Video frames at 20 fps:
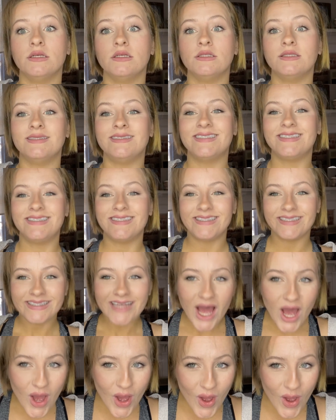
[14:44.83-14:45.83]
So,
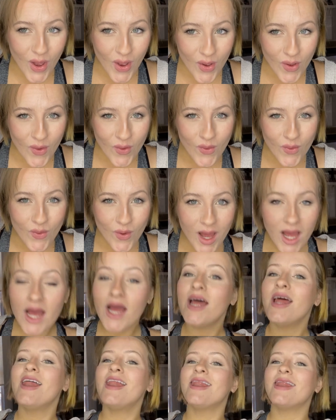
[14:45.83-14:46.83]

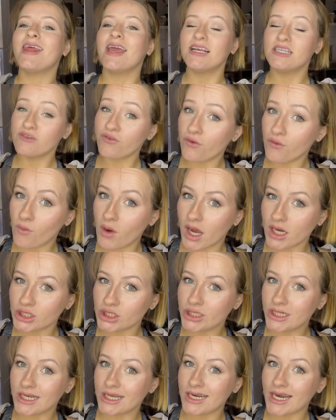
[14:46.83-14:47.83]
thanks for
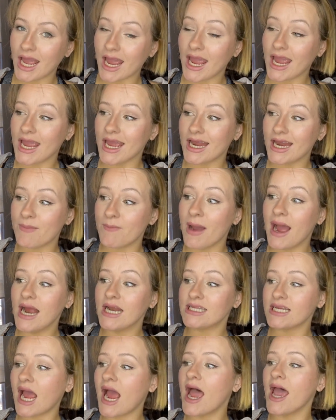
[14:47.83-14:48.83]
watching, and
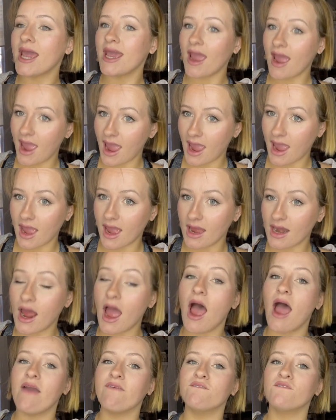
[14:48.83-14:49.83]
might I add,
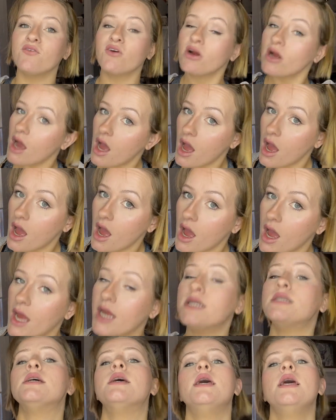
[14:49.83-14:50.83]
I
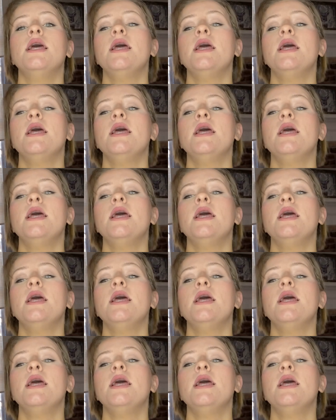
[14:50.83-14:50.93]
forgot,